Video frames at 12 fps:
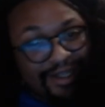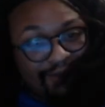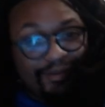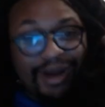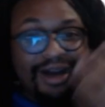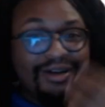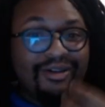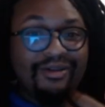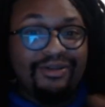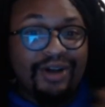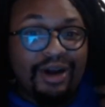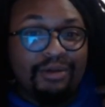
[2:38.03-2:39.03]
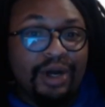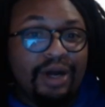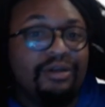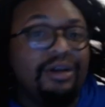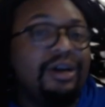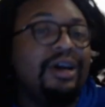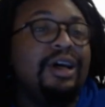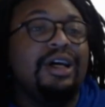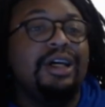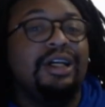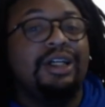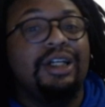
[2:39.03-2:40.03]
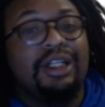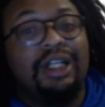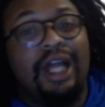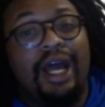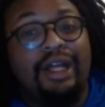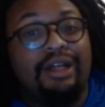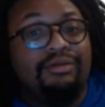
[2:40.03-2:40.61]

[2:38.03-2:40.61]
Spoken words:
I'm not going front, bro. Like,